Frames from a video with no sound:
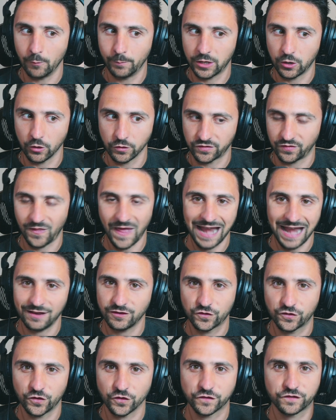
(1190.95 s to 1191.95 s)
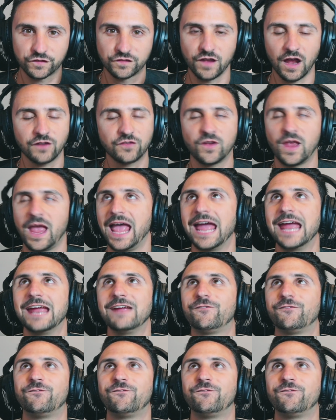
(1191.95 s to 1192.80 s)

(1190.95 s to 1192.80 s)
because that is just such a